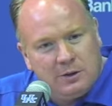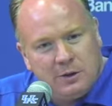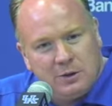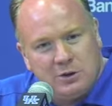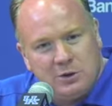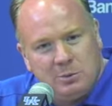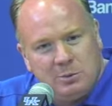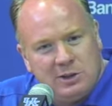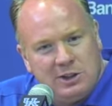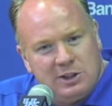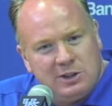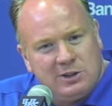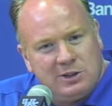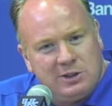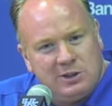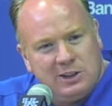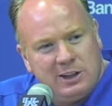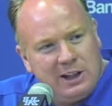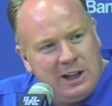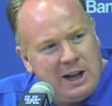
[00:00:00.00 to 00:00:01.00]
There's some
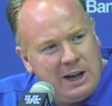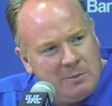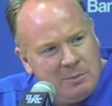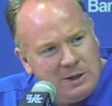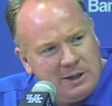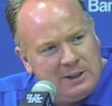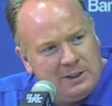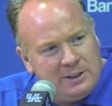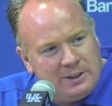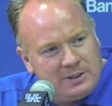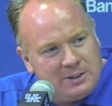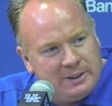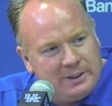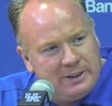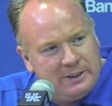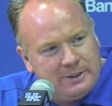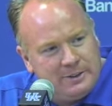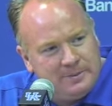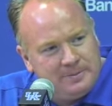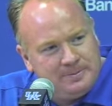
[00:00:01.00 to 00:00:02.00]
decent D linemen in this
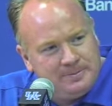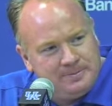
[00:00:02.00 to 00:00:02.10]
league.